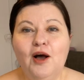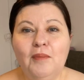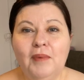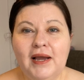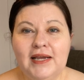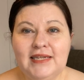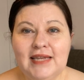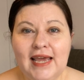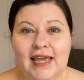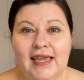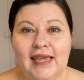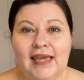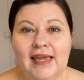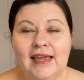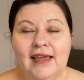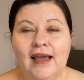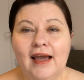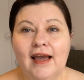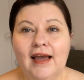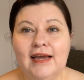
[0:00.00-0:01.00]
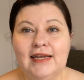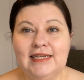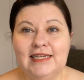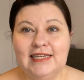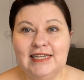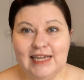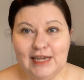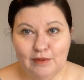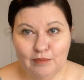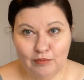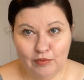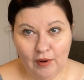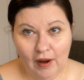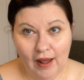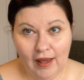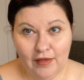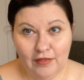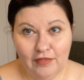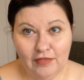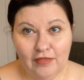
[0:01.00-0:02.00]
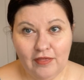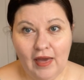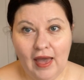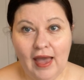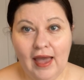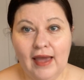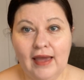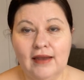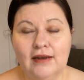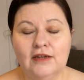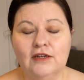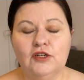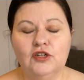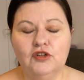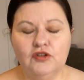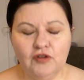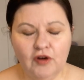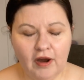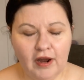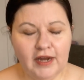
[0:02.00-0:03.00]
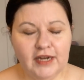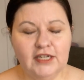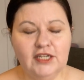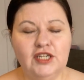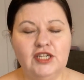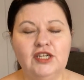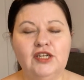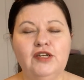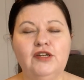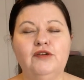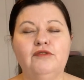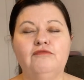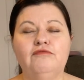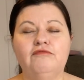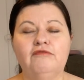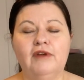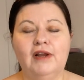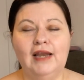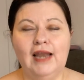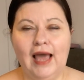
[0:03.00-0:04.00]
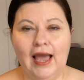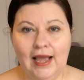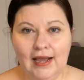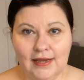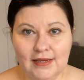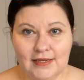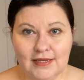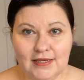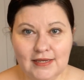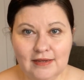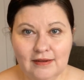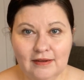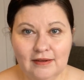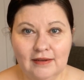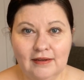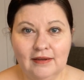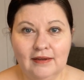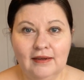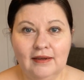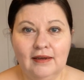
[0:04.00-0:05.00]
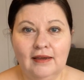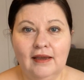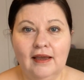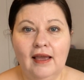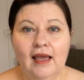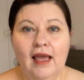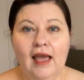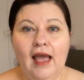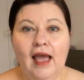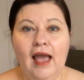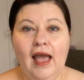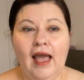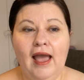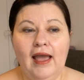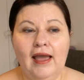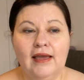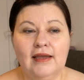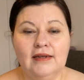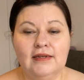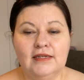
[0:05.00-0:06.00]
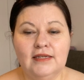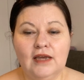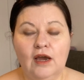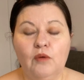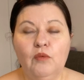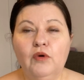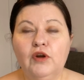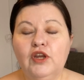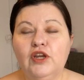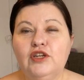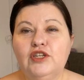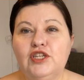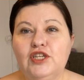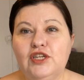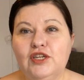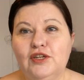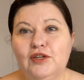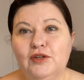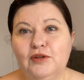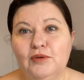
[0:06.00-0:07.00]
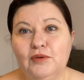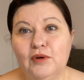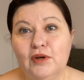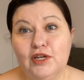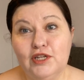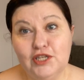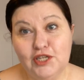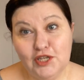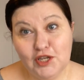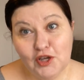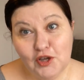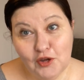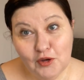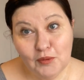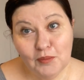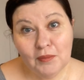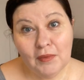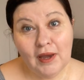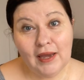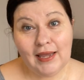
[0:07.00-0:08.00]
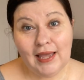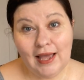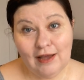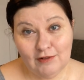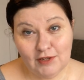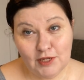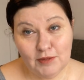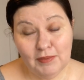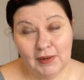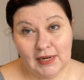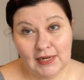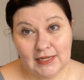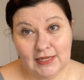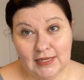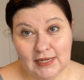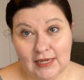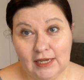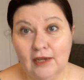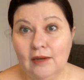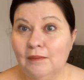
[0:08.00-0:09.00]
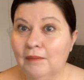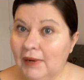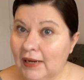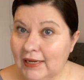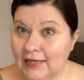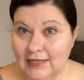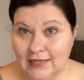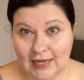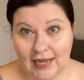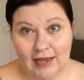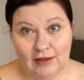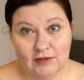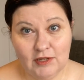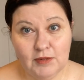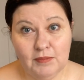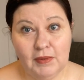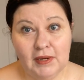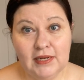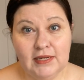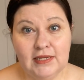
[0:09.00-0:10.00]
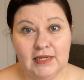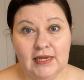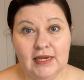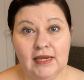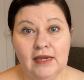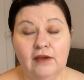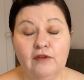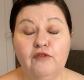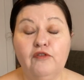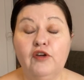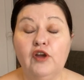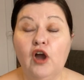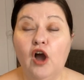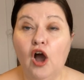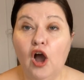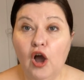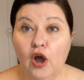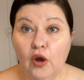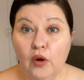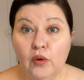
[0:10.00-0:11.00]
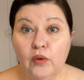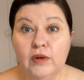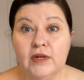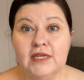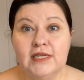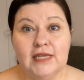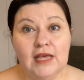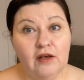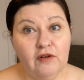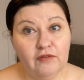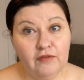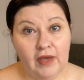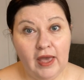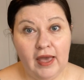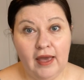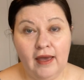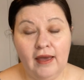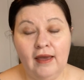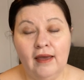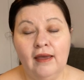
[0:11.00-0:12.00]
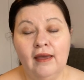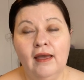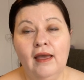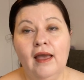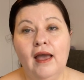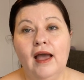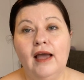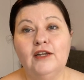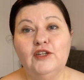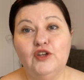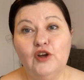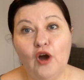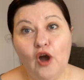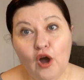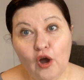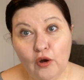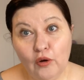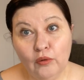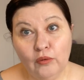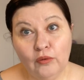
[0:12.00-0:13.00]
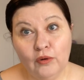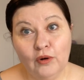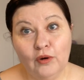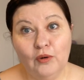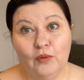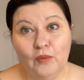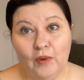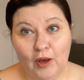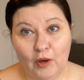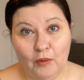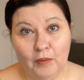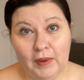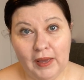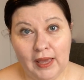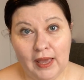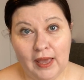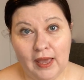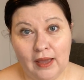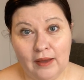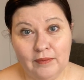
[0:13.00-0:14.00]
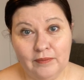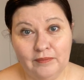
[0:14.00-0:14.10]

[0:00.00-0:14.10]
by taking a deep breath and try to relax. And I want you to assume accountability, complete accountability for your own self-care and your own well-being.